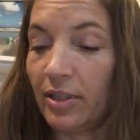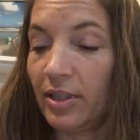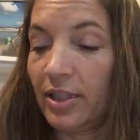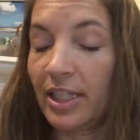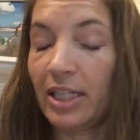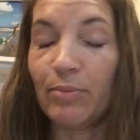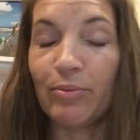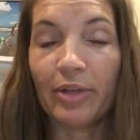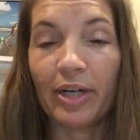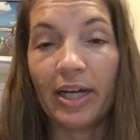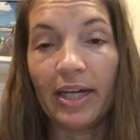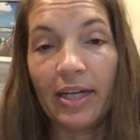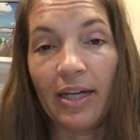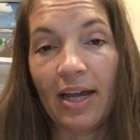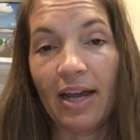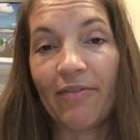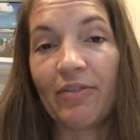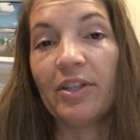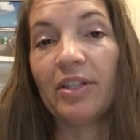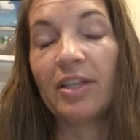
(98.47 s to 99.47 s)
Libre,
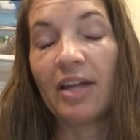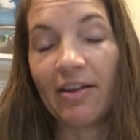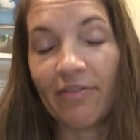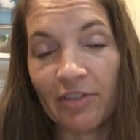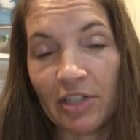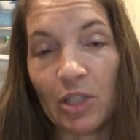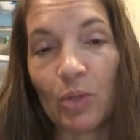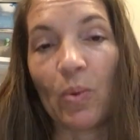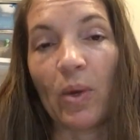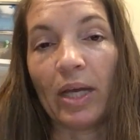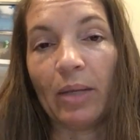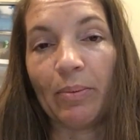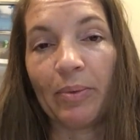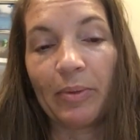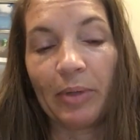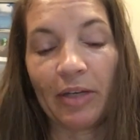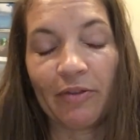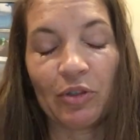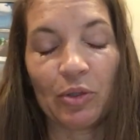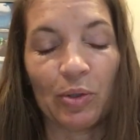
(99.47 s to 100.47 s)
every
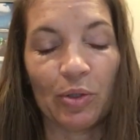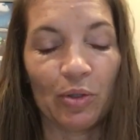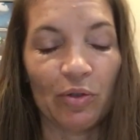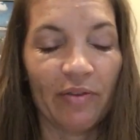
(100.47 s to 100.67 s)
swipe gives you a